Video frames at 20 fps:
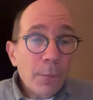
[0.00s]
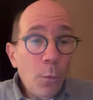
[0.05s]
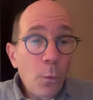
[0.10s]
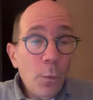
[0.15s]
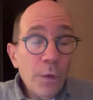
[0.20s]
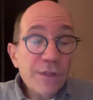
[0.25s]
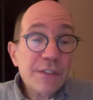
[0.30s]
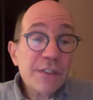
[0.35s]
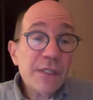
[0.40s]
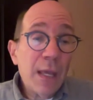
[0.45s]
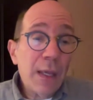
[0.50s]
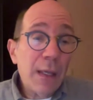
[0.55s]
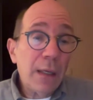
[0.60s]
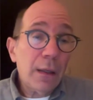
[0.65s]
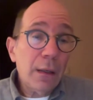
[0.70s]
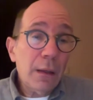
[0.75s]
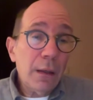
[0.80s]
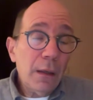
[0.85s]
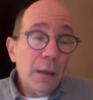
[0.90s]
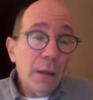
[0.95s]
we're
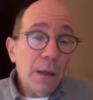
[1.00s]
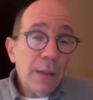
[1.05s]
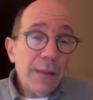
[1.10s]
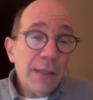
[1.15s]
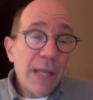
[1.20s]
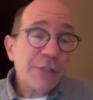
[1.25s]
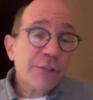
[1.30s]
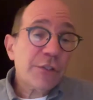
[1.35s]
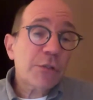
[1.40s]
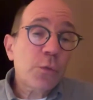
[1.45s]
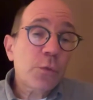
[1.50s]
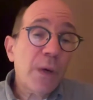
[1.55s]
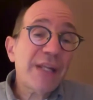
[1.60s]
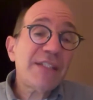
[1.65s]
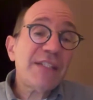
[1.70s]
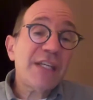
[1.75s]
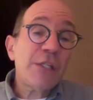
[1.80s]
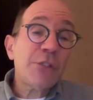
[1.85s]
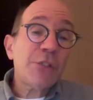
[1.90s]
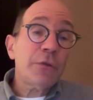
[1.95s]
saying not just what
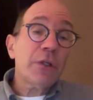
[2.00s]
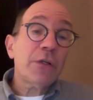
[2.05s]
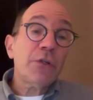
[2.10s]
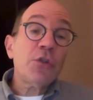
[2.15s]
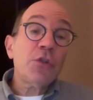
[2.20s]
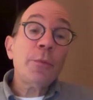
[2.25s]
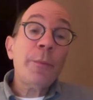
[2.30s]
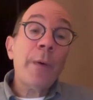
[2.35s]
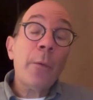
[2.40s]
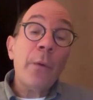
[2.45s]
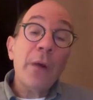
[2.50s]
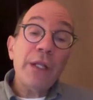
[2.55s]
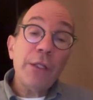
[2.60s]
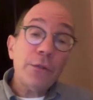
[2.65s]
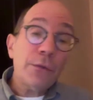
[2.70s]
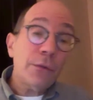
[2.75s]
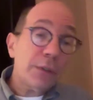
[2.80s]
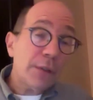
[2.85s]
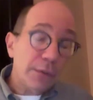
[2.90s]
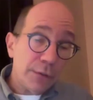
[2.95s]
is Israel going to do, but what are
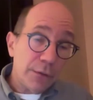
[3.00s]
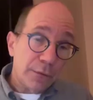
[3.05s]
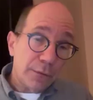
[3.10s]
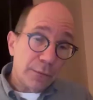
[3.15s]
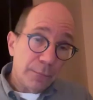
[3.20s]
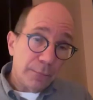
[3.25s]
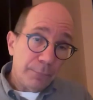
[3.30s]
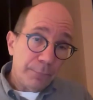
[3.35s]
you going to do?